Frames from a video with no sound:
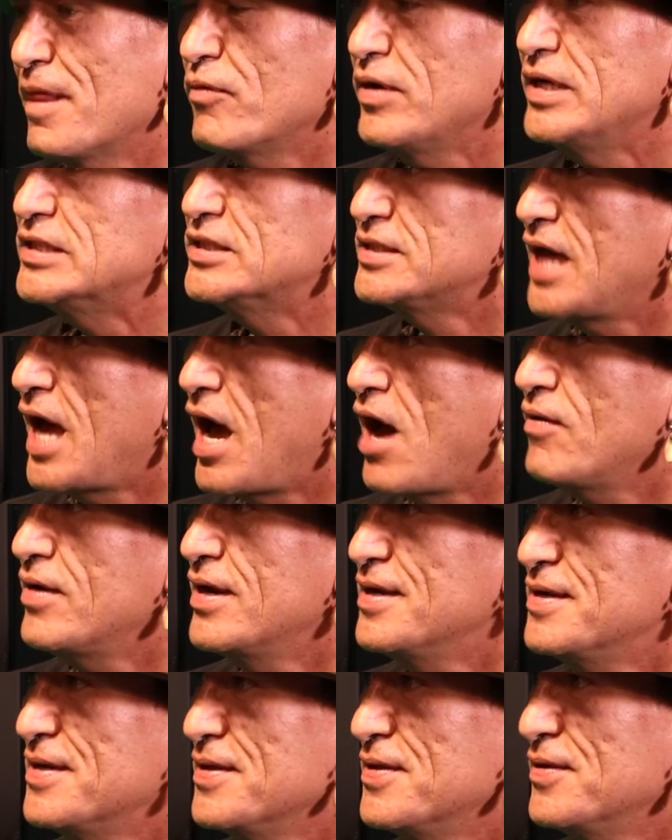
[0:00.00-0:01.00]
reach
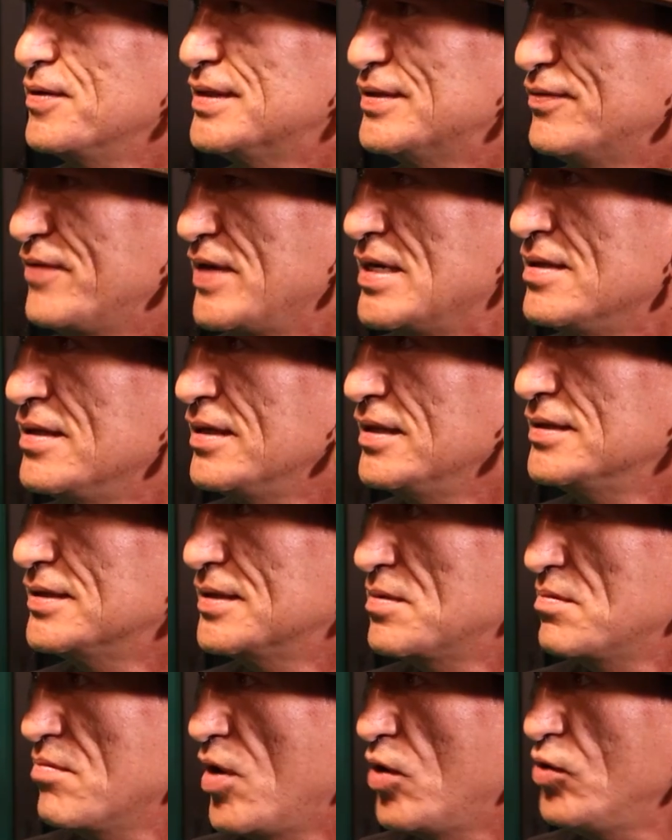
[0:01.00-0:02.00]
down into those
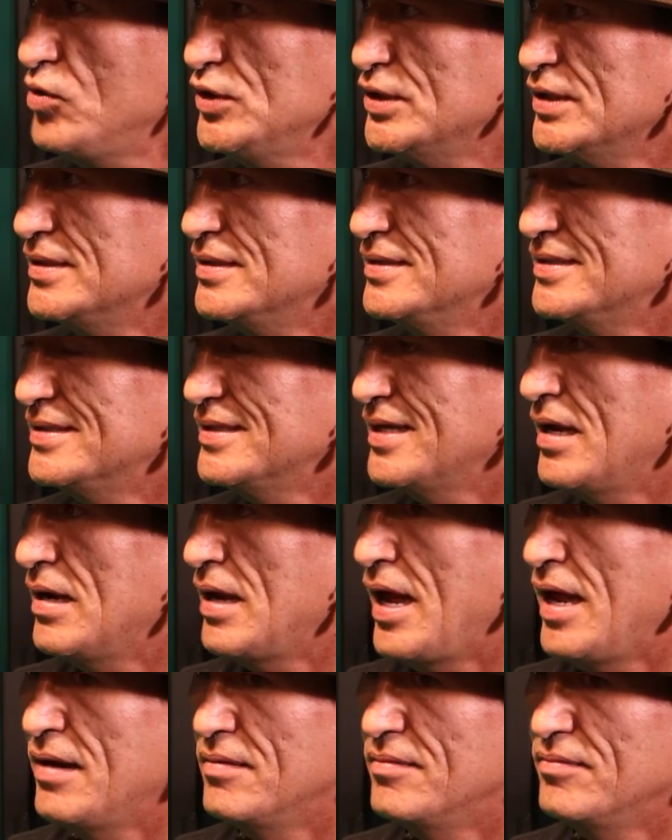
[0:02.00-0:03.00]
feelings and emotions
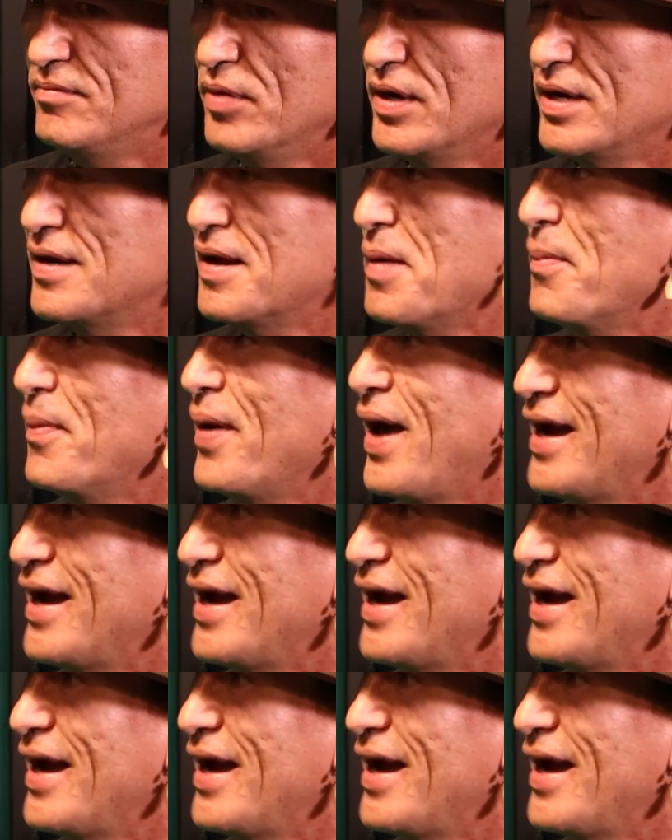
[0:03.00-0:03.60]
and bring them